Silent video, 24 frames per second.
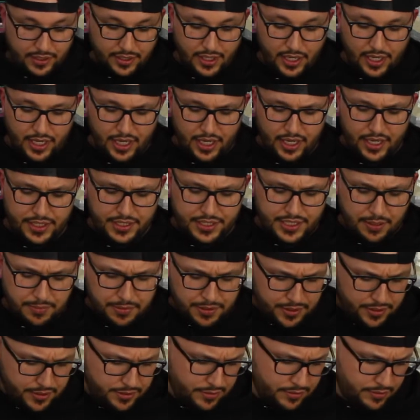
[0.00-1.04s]

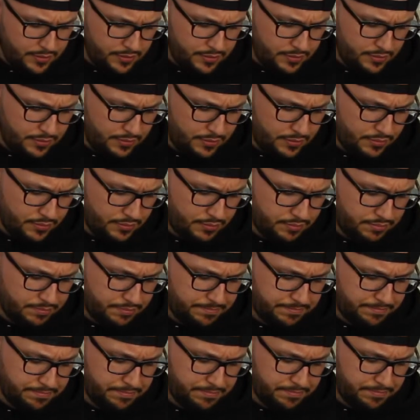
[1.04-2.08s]
SmackDown
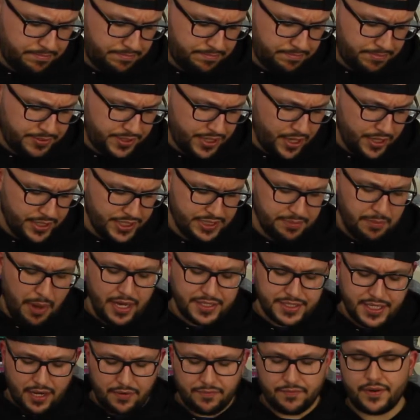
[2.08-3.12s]

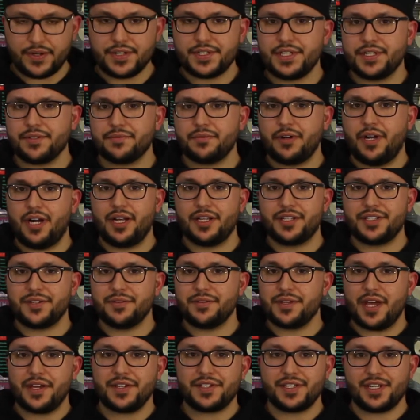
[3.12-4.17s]
vs. Raw
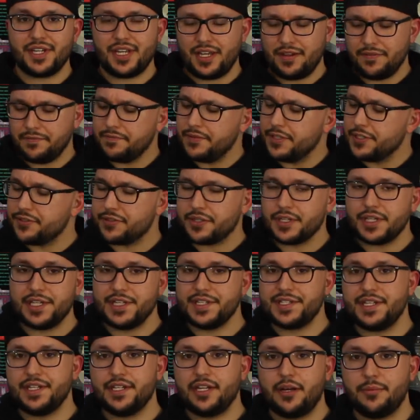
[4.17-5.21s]
2008 featuring
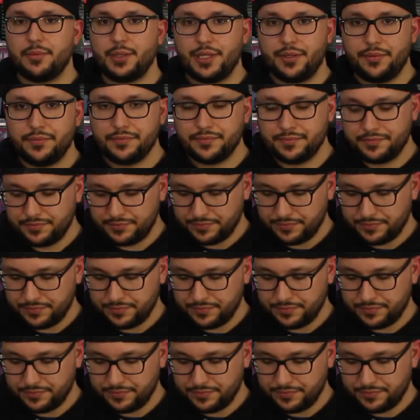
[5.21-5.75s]
ECW.